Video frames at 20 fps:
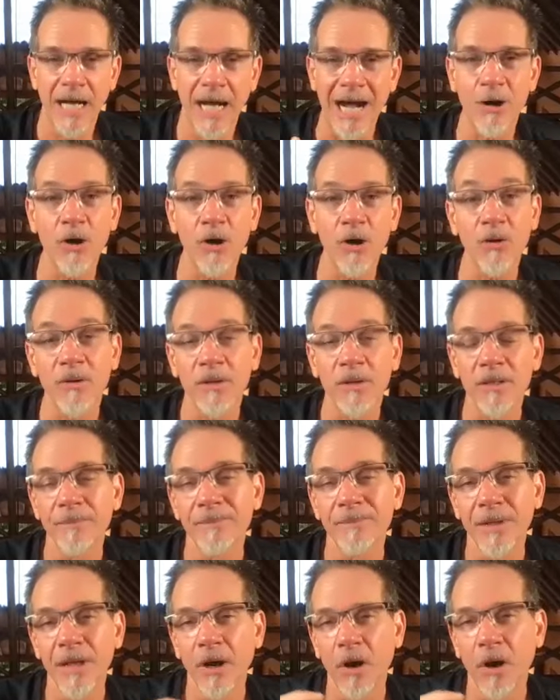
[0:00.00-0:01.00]
Our
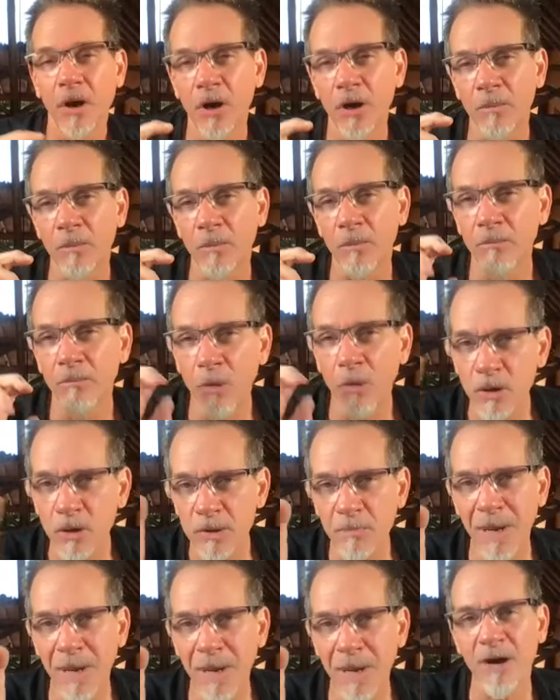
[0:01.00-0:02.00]
our
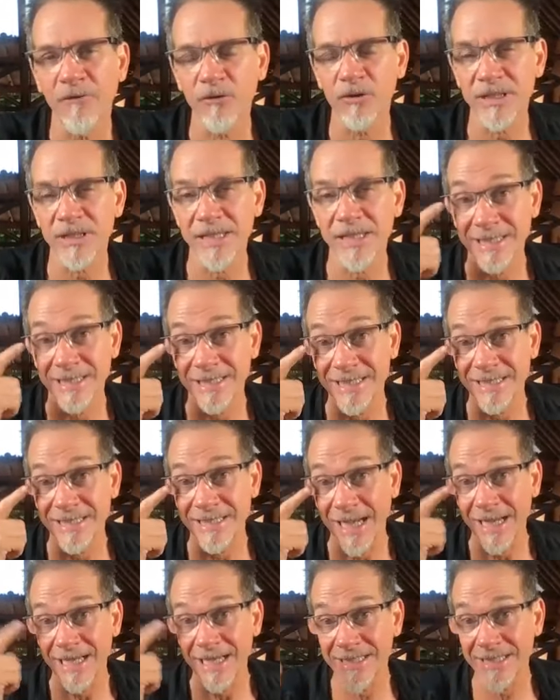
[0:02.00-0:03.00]
most powerful scent
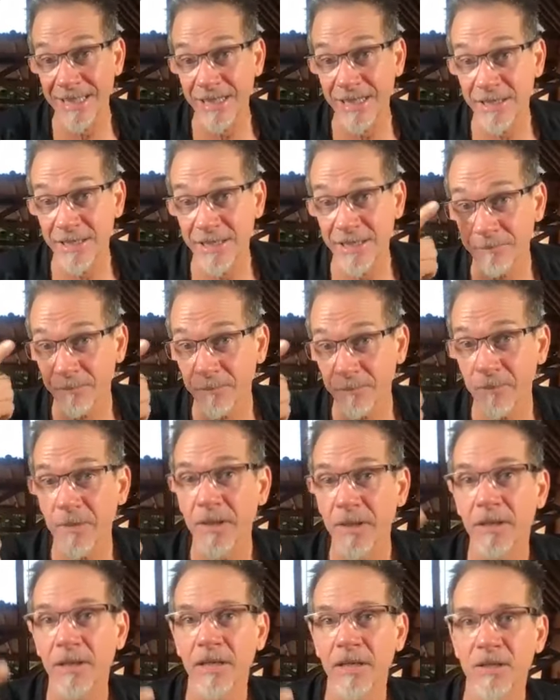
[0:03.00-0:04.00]
is eyesight,
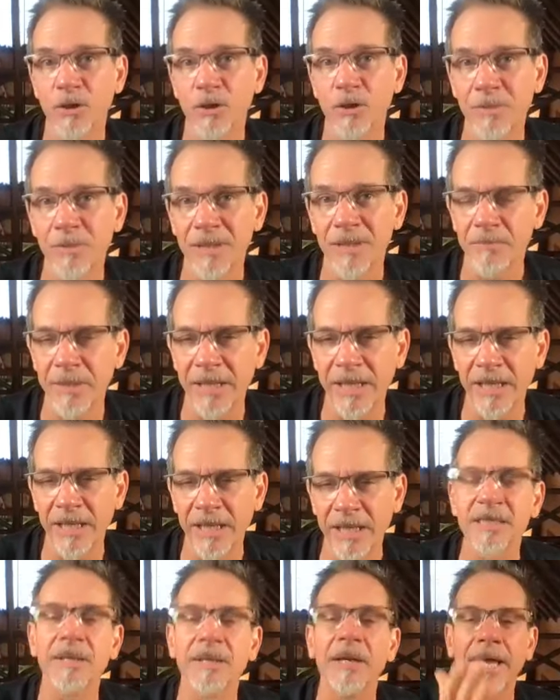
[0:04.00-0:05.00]
as humans
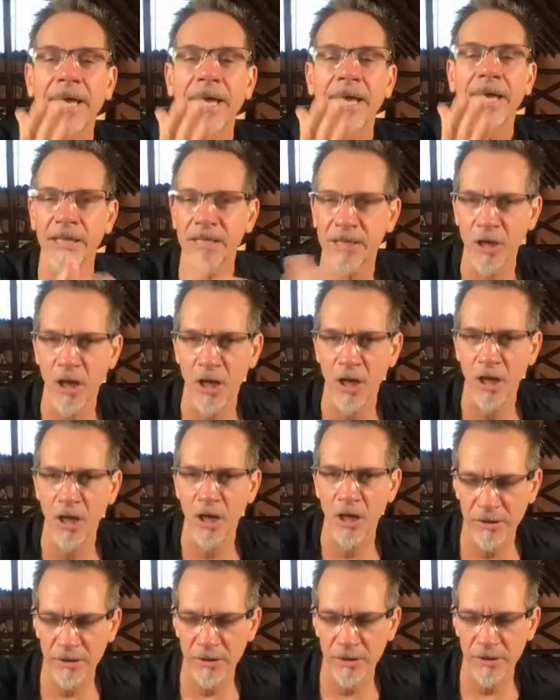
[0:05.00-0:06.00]
beings, and it's not
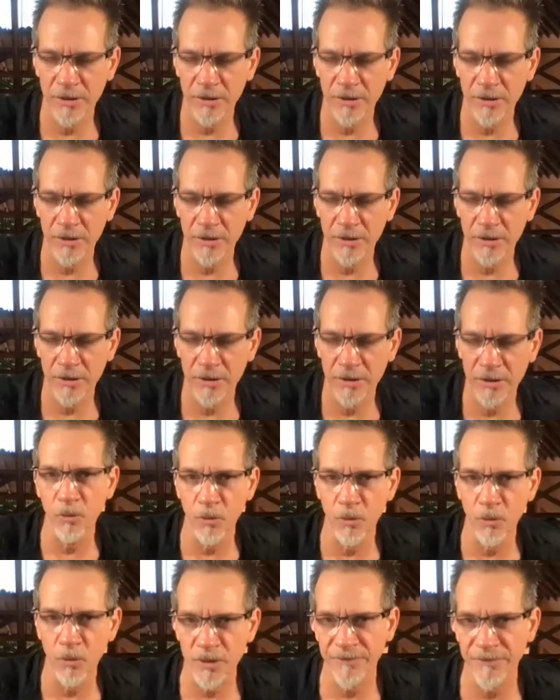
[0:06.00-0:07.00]
anywhere close
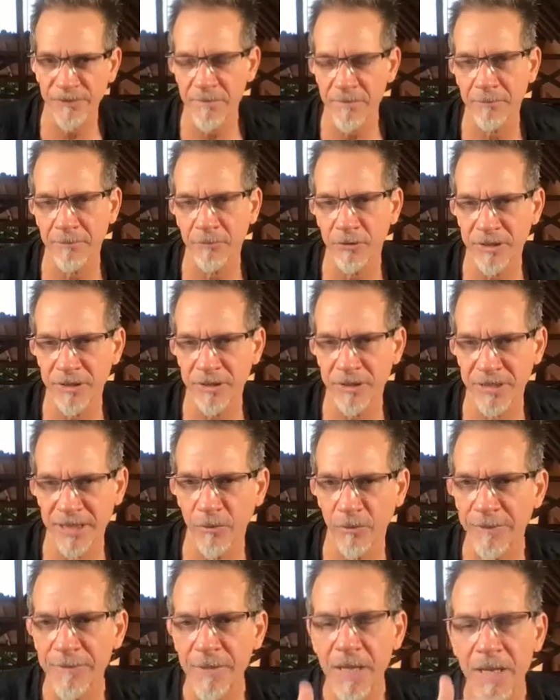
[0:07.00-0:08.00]
to most of the mammals
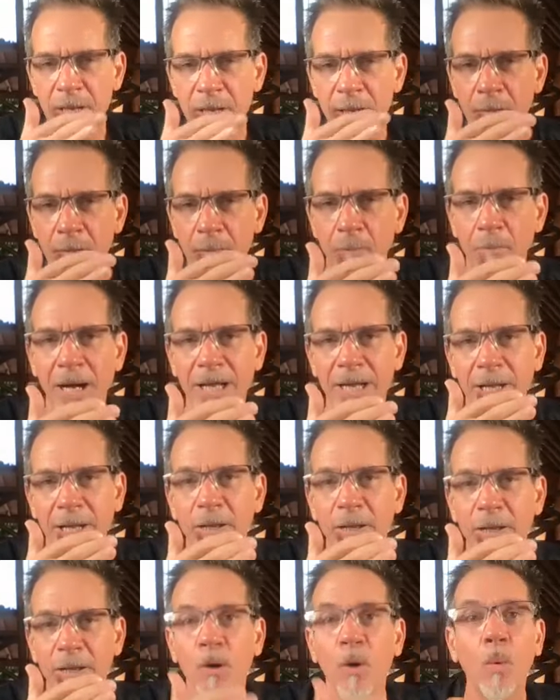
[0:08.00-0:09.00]
anyway.
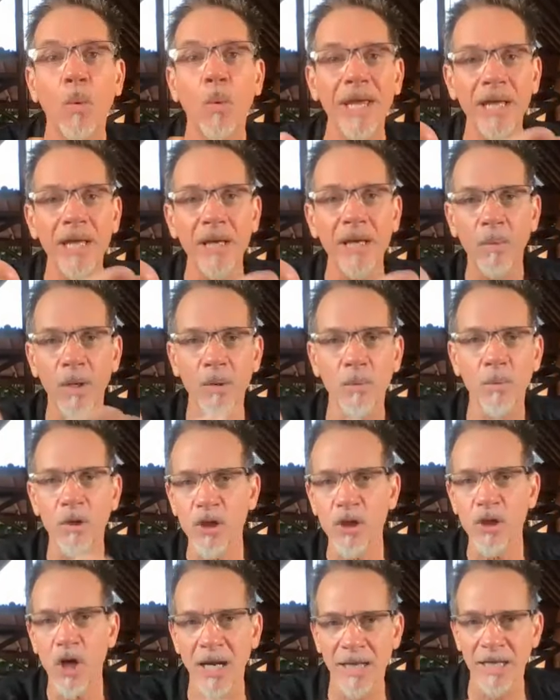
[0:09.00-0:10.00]
But uh, we, when
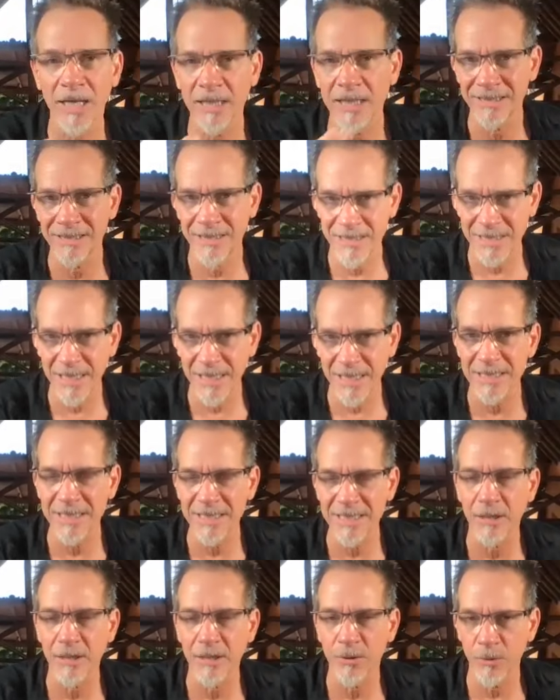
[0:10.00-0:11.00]
we're talking and
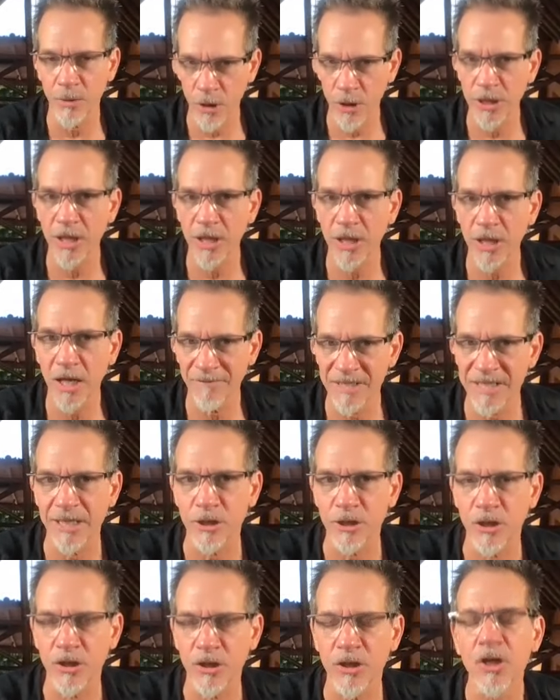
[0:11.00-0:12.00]
discussing, and when you're in a
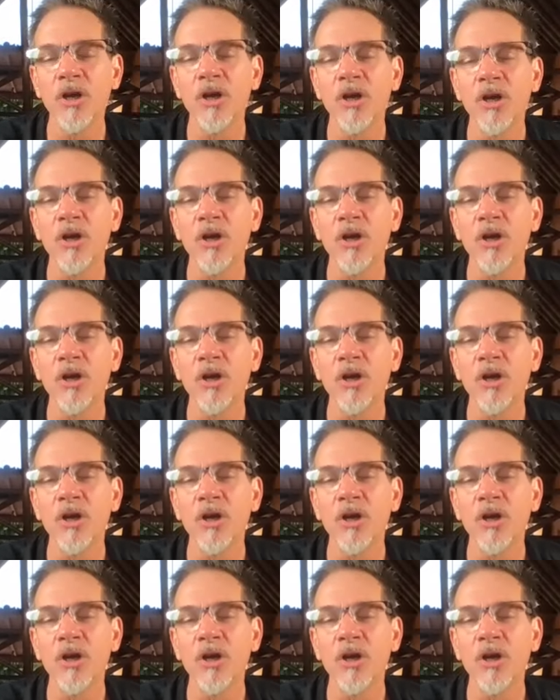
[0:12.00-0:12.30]
conversation,